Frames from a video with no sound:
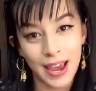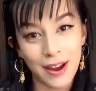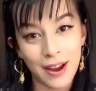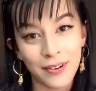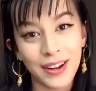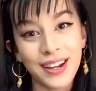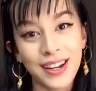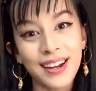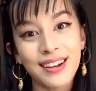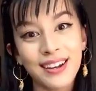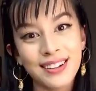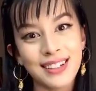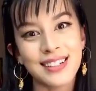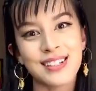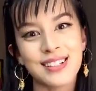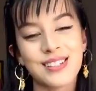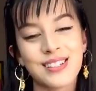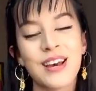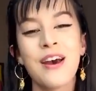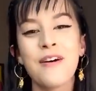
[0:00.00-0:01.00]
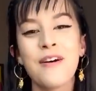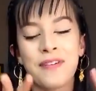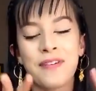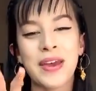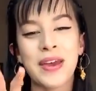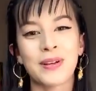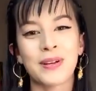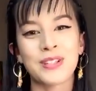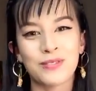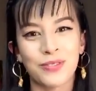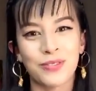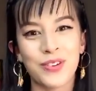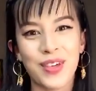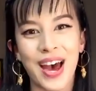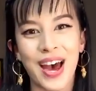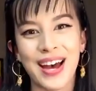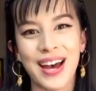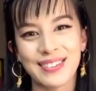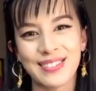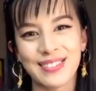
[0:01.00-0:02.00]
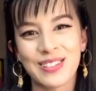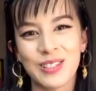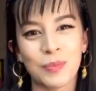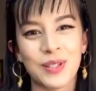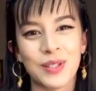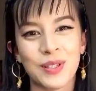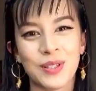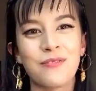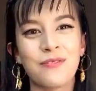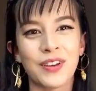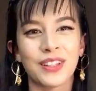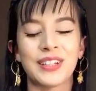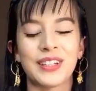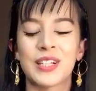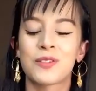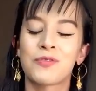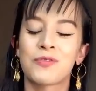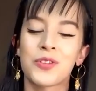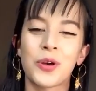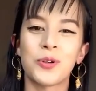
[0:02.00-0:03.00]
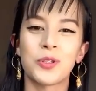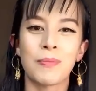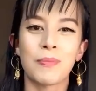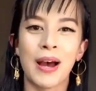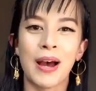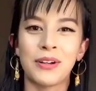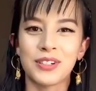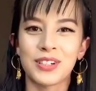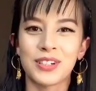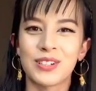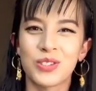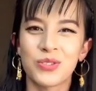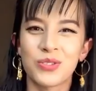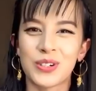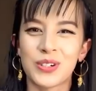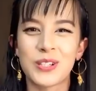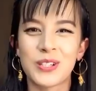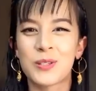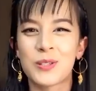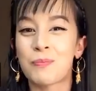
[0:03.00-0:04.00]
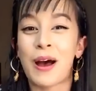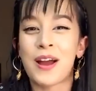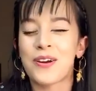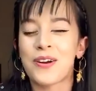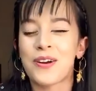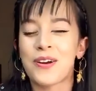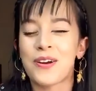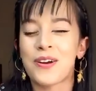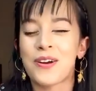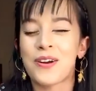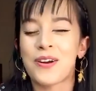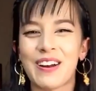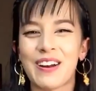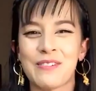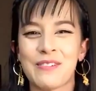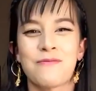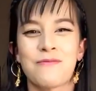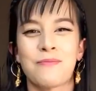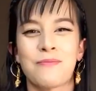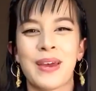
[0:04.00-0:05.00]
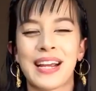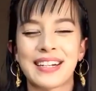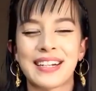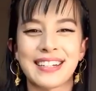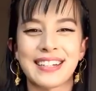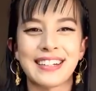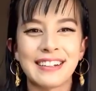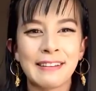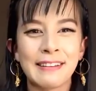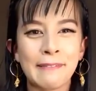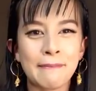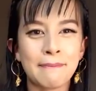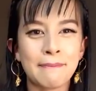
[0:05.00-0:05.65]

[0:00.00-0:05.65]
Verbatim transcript: area, is famous for that specifically. It's for those mountains for inspiring a lot of painting.